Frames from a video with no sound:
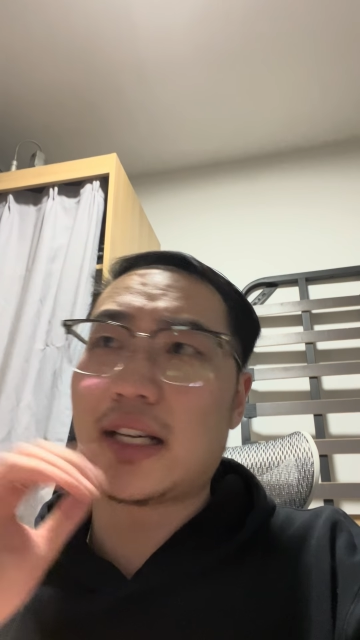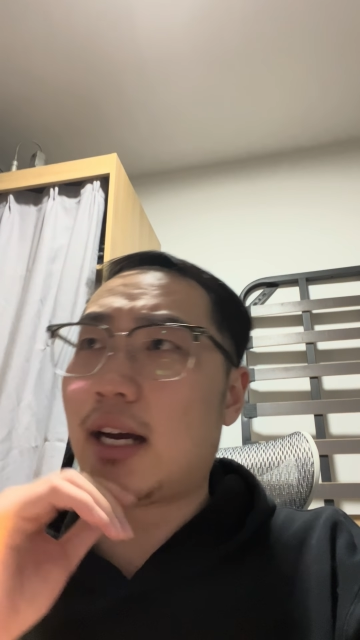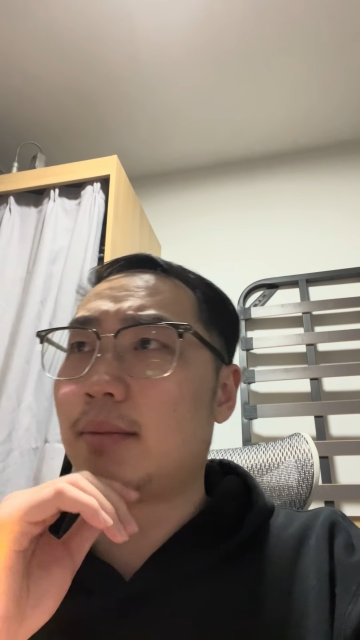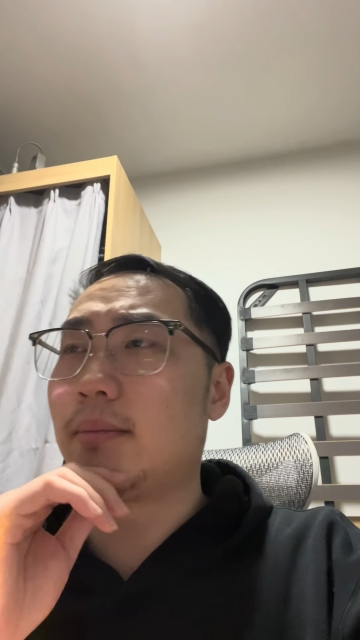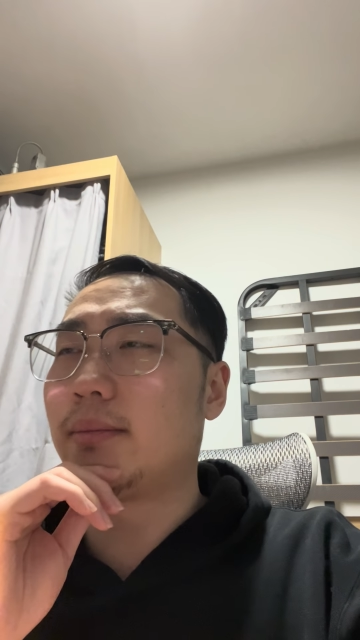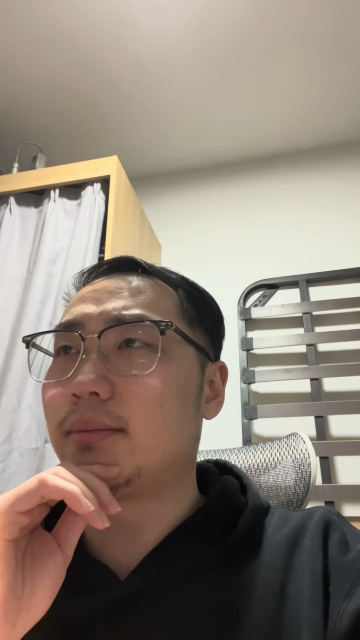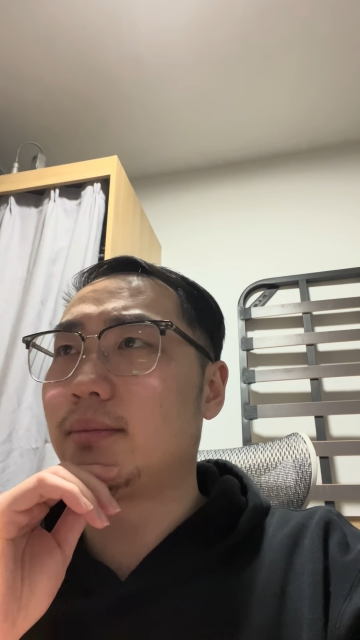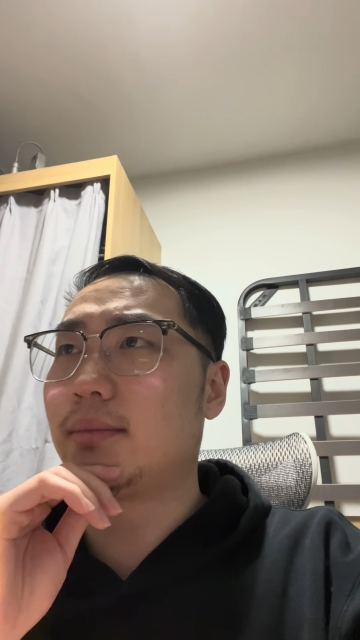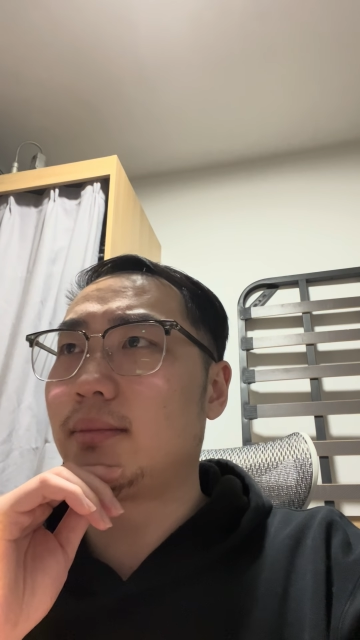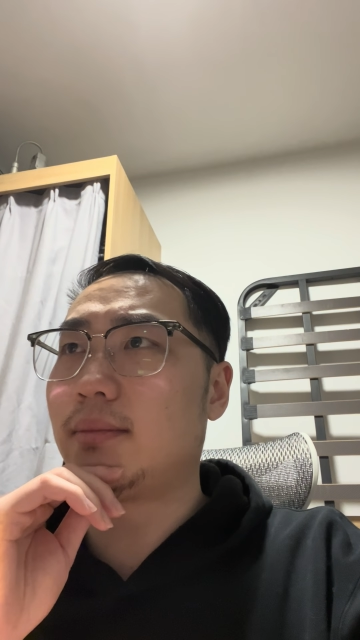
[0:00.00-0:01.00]
I'm
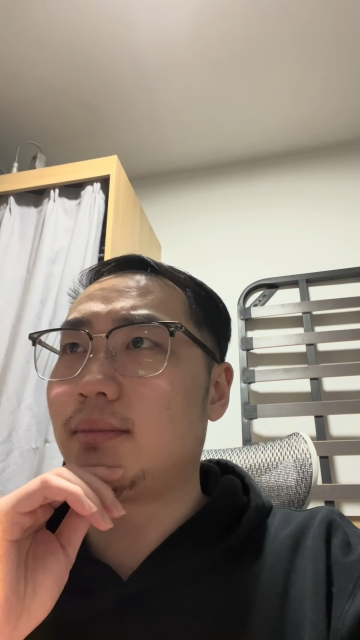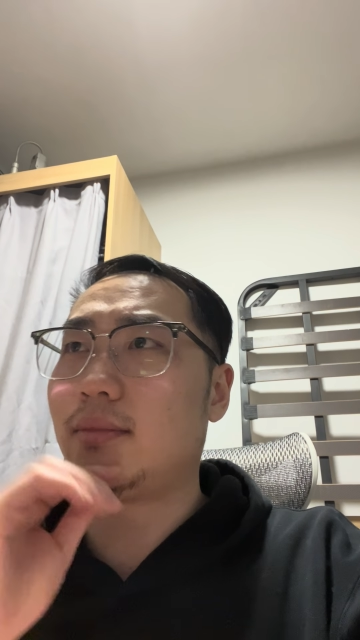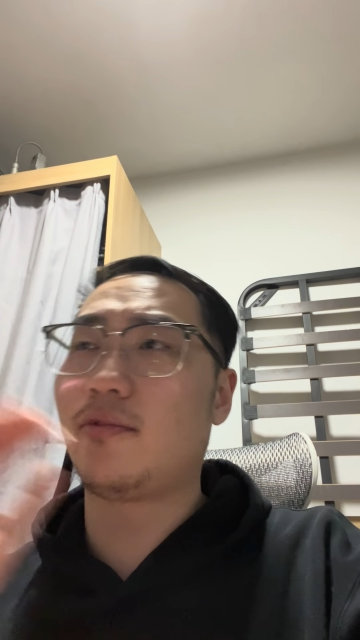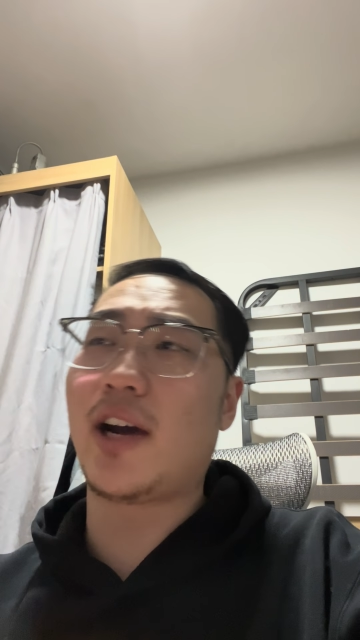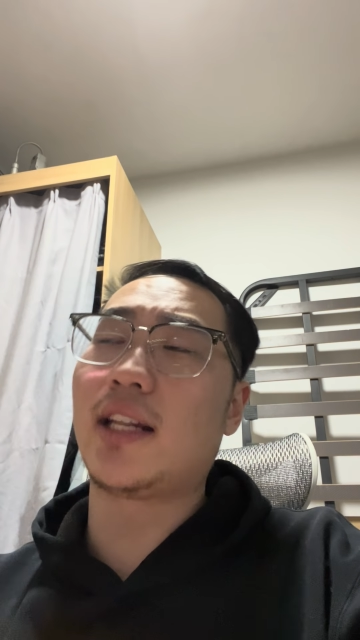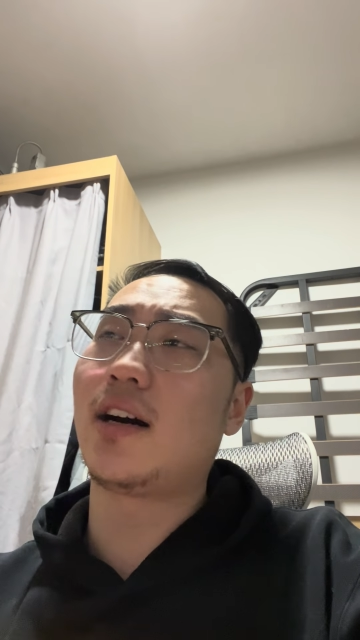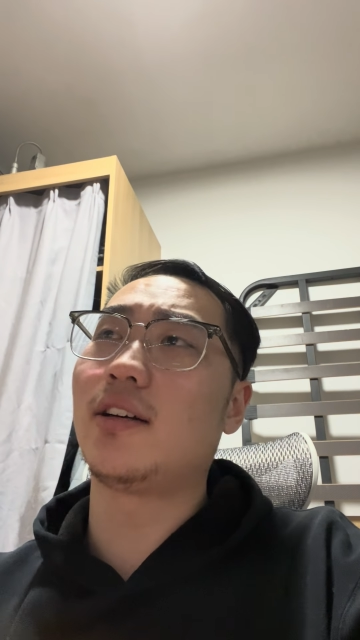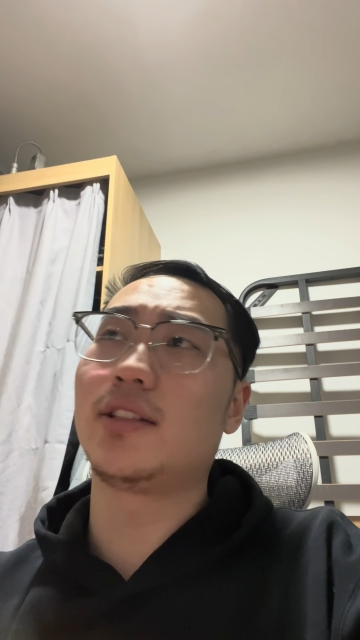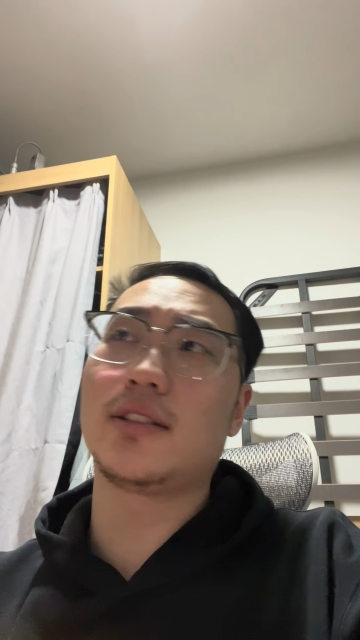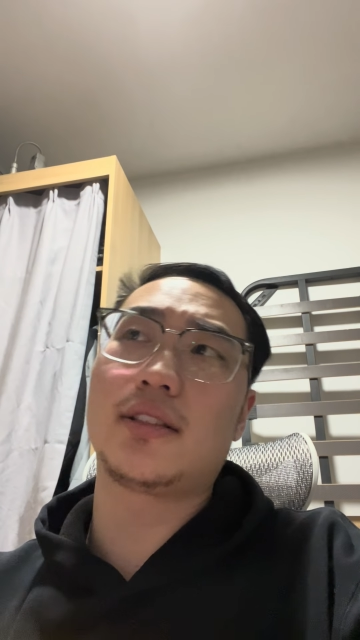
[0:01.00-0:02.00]
right now,
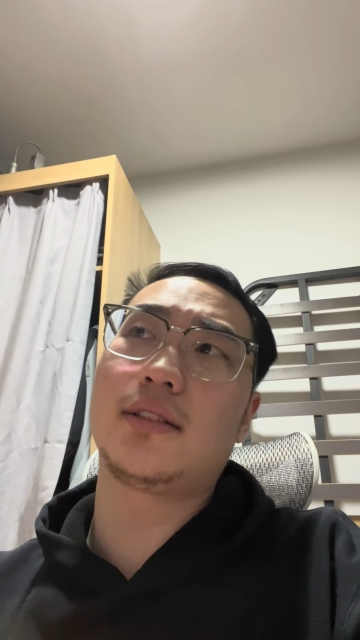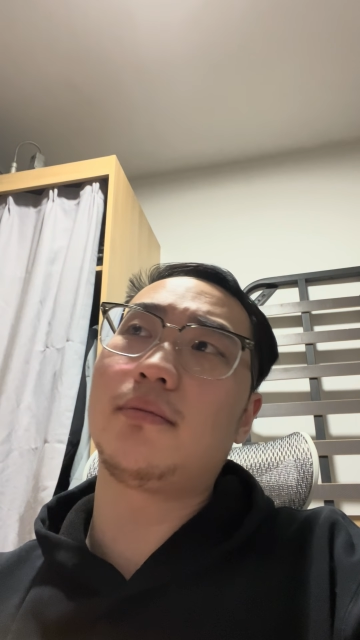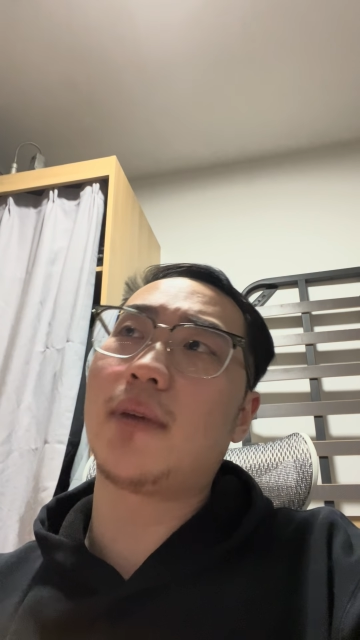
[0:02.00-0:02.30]
it just